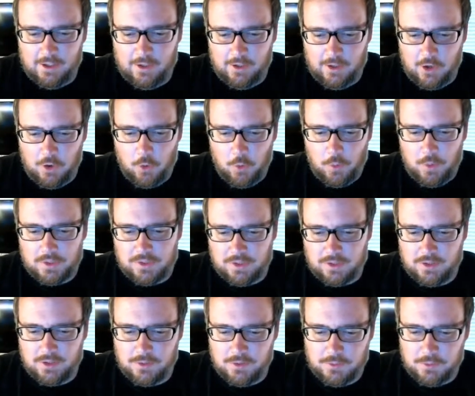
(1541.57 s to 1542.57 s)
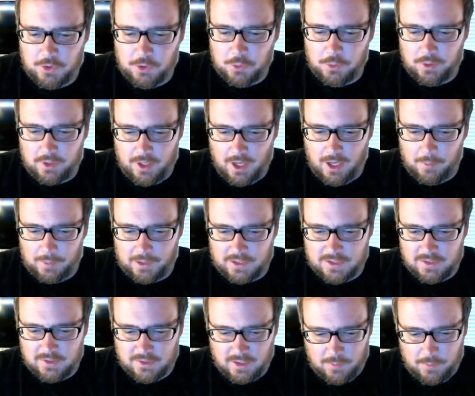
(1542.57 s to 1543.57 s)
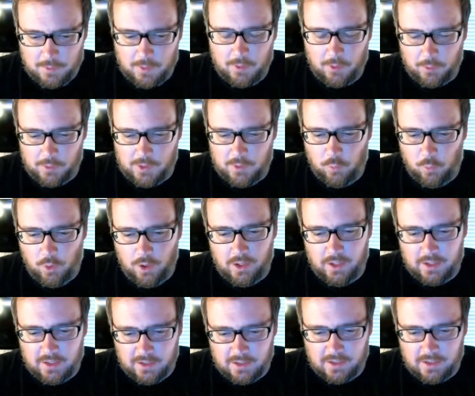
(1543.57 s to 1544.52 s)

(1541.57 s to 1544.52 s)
know what to do with comics. I was like, maybe I'll read one and